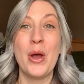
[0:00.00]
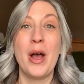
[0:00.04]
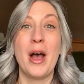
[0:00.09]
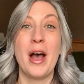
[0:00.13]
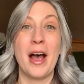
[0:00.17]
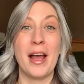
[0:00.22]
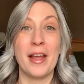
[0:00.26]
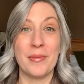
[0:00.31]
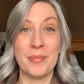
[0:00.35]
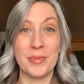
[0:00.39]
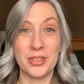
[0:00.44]

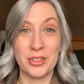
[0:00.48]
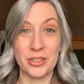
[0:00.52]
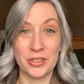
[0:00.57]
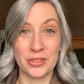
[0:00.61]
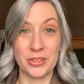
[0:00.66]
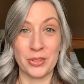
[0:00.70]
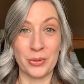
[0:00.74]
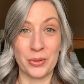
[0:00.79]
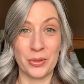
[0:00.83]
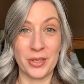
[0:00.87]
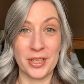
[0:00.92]
I've been just
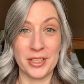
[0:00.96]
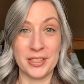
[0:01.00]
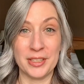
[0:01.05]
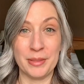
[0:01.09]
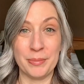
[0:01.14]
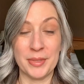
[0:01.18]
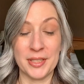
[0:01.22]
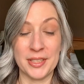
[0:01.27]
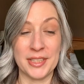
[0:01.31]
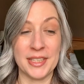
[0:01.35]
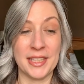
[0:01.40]
so crazy
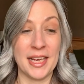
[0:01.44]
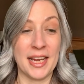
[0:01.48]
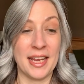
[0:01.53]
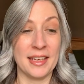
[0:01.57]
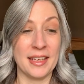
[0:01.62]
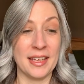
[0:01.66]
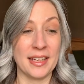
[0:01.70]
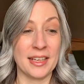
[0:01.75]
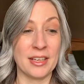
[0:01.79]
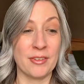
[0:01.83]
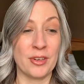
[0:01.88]
busy and
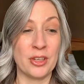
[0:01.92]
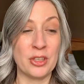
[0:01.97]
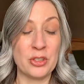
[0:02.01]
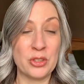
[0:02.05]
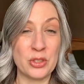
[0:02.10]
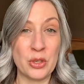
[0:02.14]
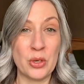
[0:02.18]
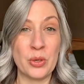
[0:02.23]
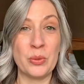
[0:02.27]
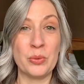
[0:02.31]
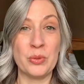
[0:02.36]
like if I
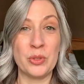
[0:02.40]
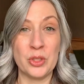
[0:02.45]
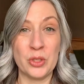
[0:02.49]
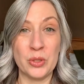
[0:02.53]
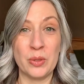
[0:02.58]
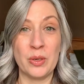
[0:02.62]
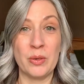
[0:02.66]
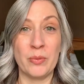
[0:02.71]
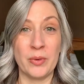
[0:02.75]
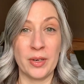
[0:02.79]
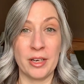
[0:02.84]
don't do
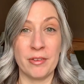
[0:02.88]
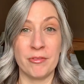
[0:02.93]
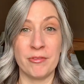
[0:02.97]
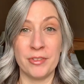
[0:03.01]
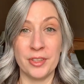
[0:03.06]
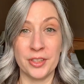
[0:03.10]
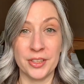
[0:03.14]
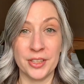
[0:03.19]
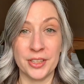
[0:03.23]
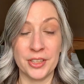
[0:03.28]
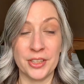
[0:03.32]
it when I'm
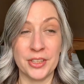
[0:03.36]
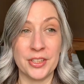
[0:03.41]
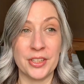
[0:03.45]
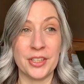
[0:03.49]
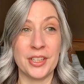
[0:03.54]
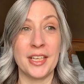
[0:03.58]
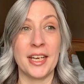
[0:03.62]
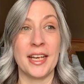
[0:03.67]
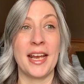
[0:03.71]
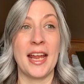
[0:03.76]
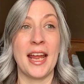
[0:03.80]
feeling good
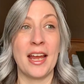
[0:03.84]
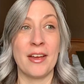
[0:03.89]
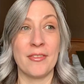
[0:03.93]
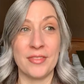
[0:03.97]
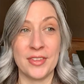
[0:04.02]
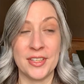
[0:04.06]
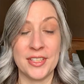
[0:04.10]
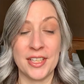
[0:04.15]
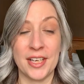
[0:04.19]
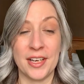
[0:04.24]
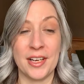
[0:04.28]
and have the
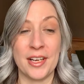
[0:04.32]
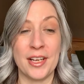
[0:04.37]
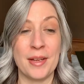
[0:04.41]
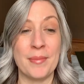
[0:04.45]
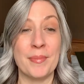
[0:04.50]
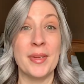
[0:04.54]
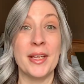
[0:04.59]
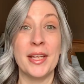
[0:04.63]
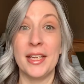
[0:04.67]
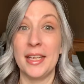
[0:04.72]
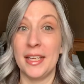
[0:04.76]
time,
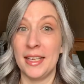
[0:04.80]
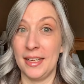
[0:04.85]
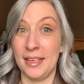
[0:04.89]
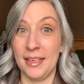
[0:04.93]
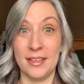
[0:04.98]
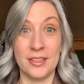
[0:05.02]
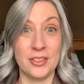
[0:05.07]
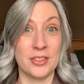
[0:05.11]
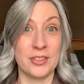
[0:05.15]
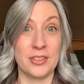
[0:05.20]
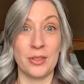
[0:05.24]
it
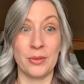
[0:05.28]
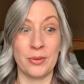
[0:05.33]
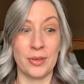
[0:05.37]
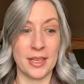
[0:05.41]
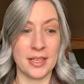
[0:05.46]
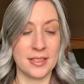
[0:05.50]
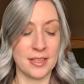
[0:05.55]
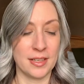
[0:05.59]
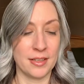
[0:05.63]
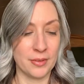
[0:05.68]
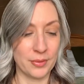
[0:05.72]
just don't get
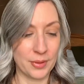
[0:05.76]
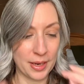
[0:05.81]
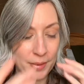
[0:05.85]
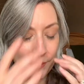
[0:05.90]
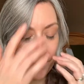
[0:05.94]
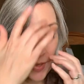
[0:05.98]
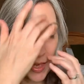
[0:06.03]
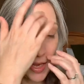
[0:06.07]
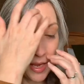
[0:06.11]
done, okay?